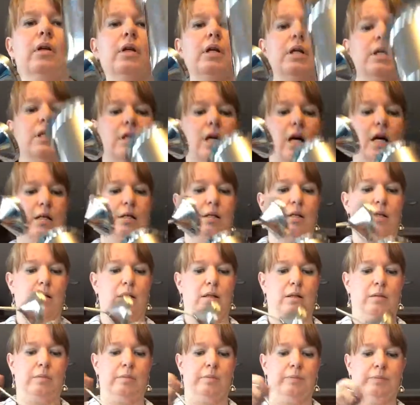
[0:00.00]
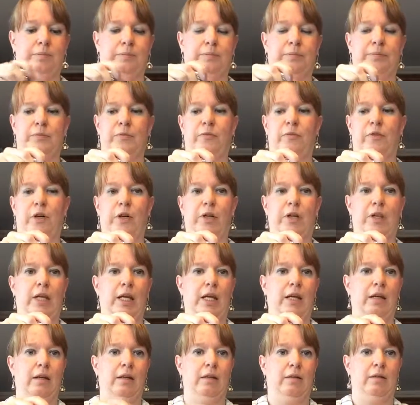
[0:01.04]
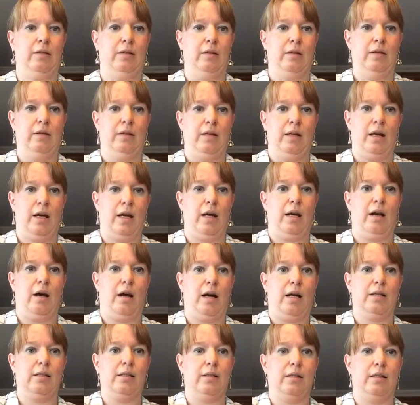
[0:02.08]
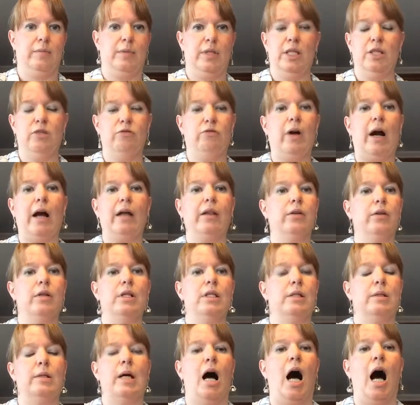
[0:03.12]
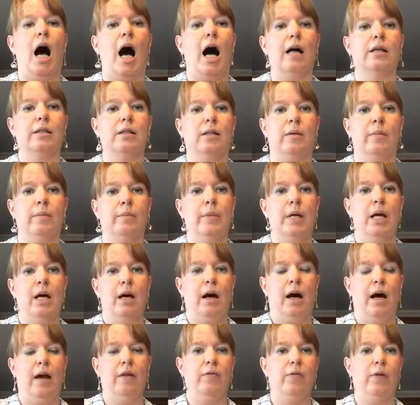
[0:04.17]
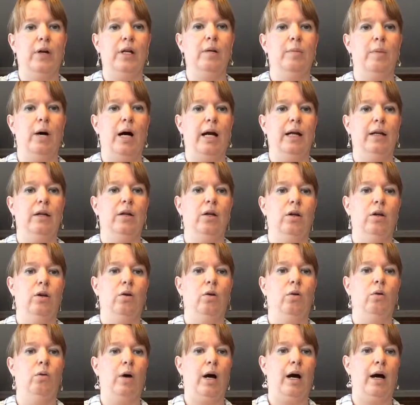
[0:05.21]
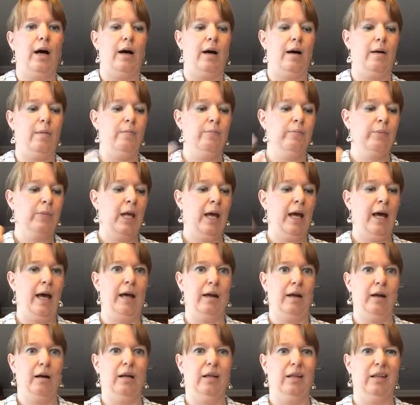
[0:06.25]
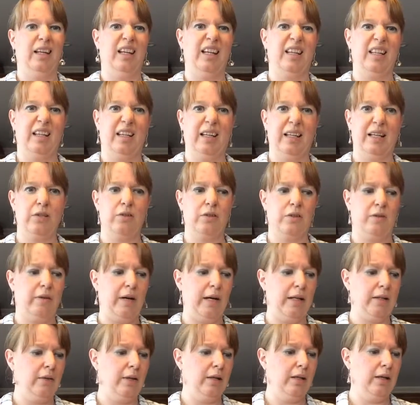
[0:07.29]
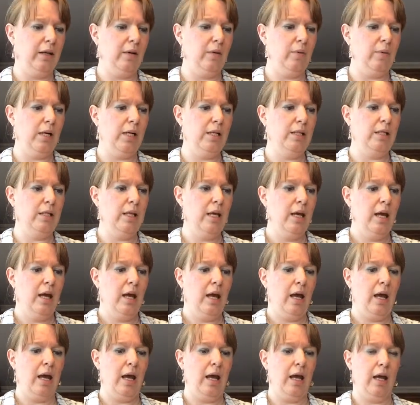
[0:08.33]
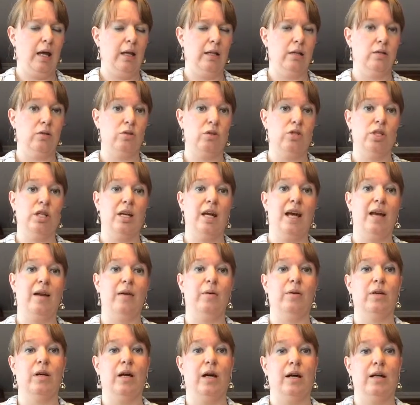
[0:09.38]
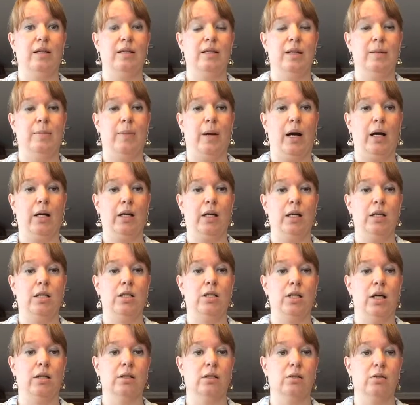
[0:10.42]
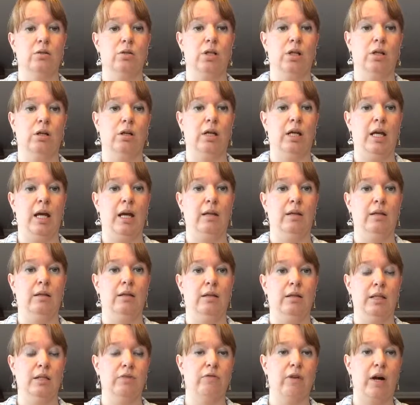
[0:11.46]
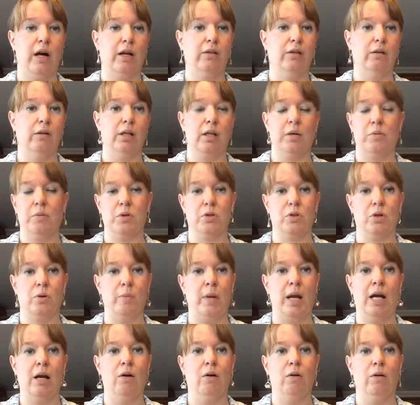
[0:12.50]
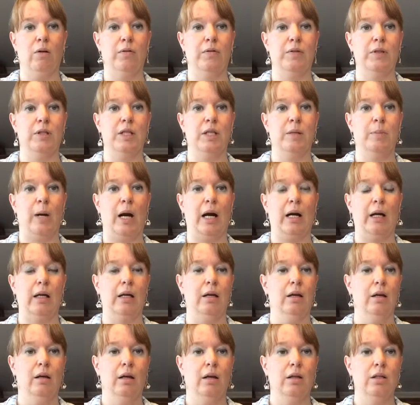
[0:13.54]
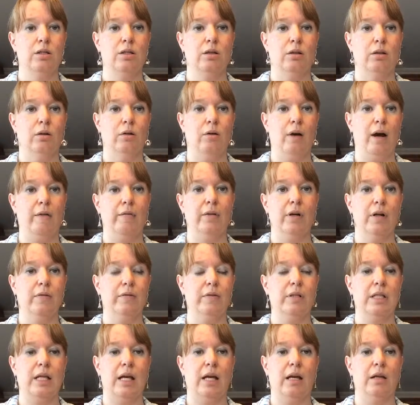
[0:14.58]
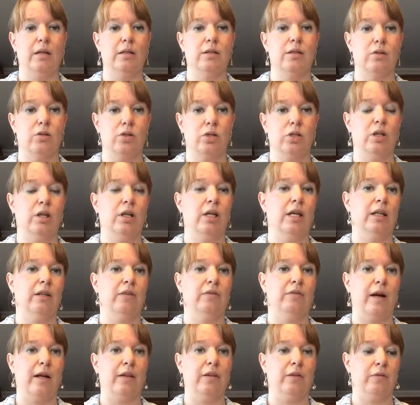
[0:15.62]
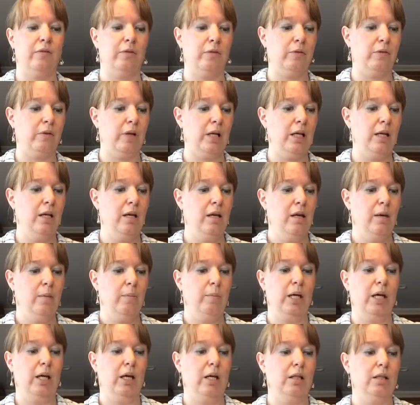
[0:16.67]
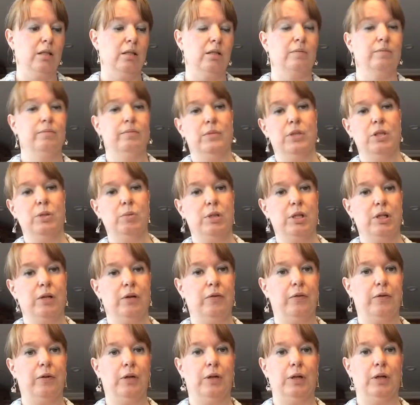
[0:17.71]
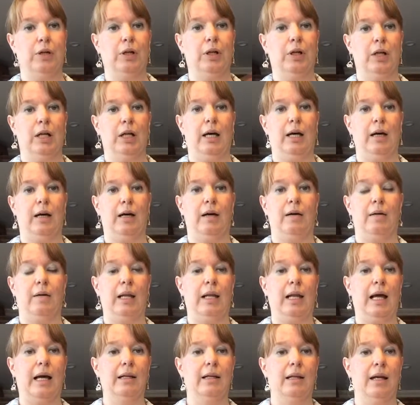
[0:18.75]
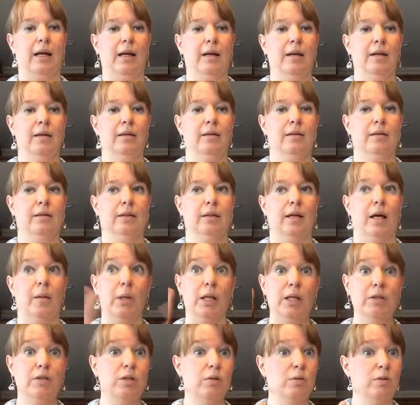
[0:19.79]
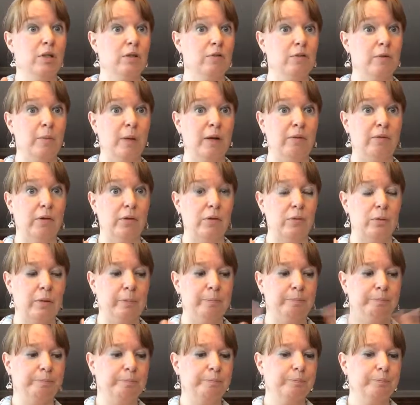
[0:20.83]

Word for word: It's awesome. Very thick. Awesome. This frother is awesome. I have a friend of mine who uh, had uh, like an electric frother, I think it was, and so she had a, a tea party just so she could get this frother. That was her main goal of the tea party to have an open sale so she could get the frother for free because she was here for uh, a latte. I believe she was here for my first one,